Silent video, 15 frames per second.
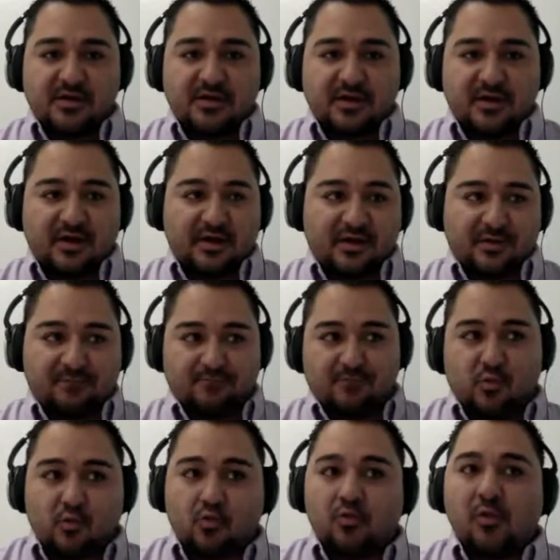
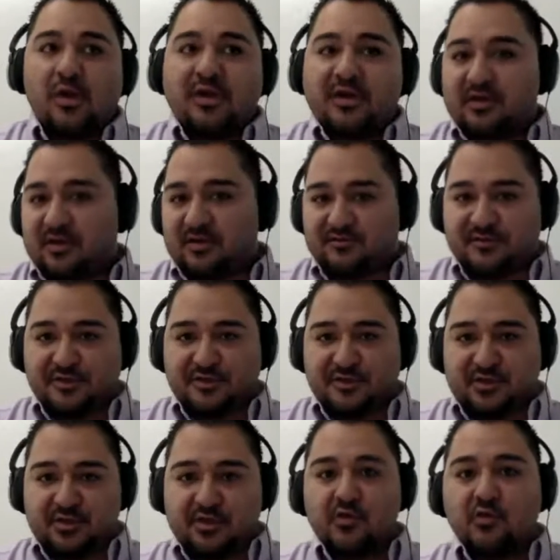run it
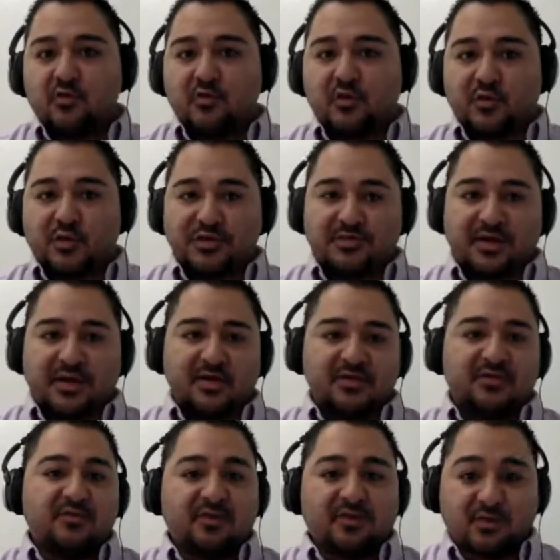efficiently? Who's going to manage it?
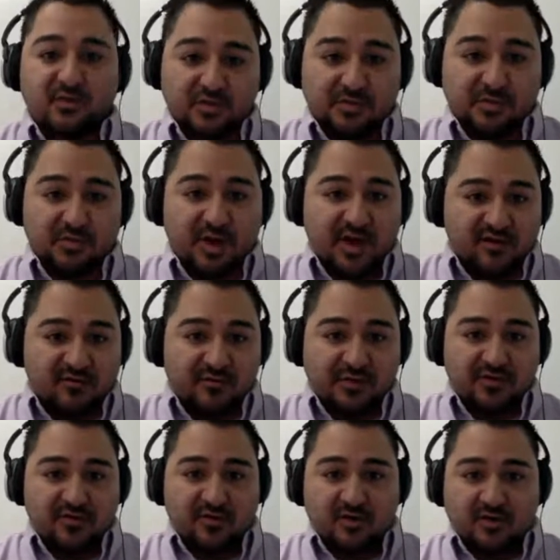Is that going to be
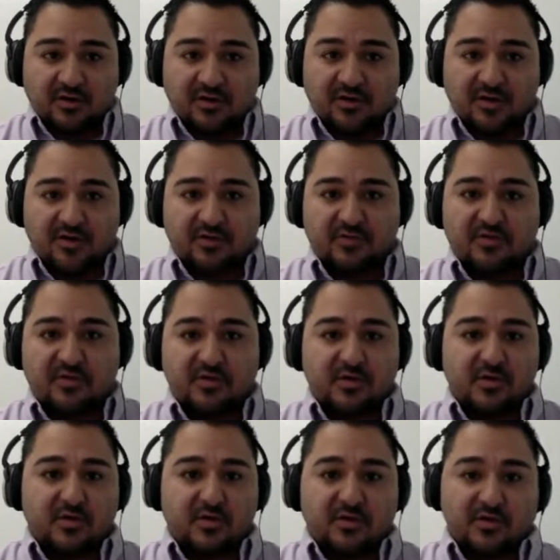Rackspace all alone
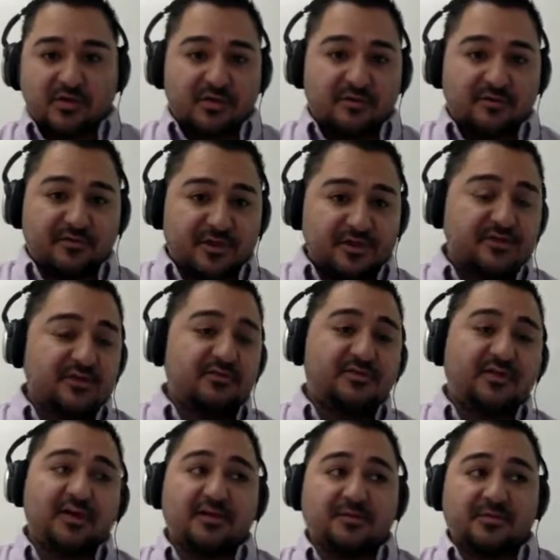with our intervention? Is
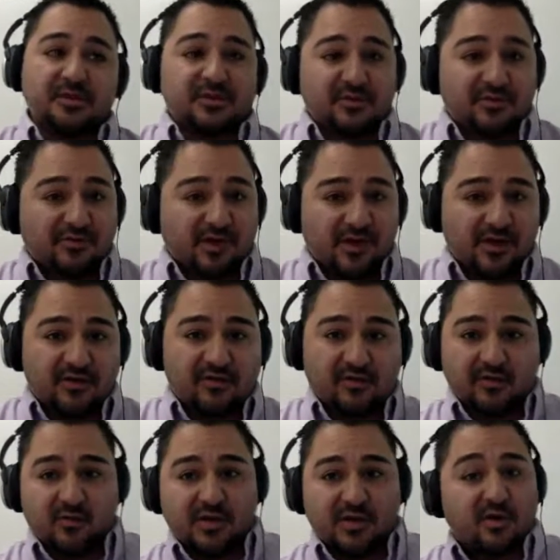that going to be just us
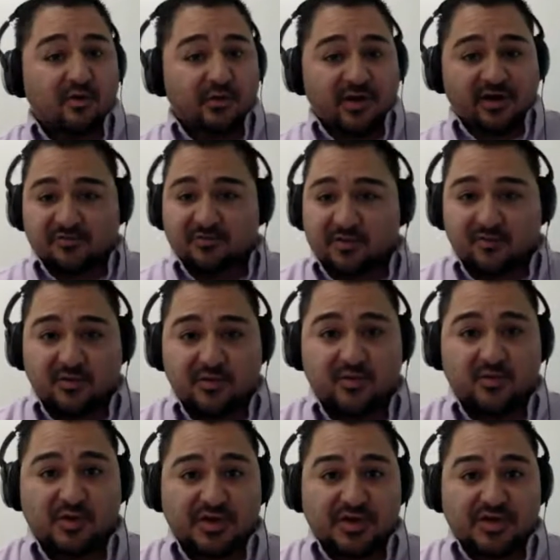and we call Rackspace when
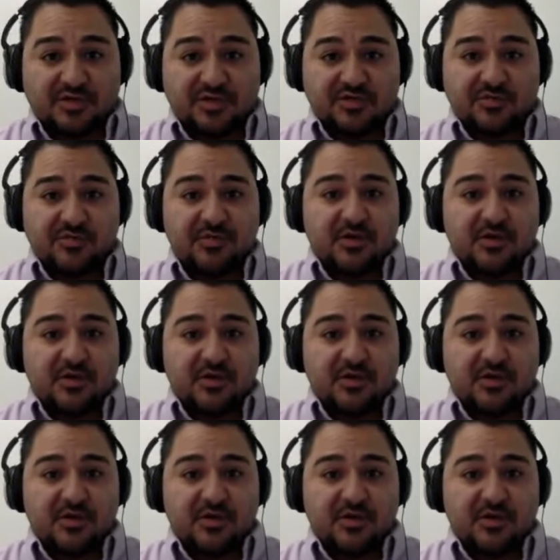we need you?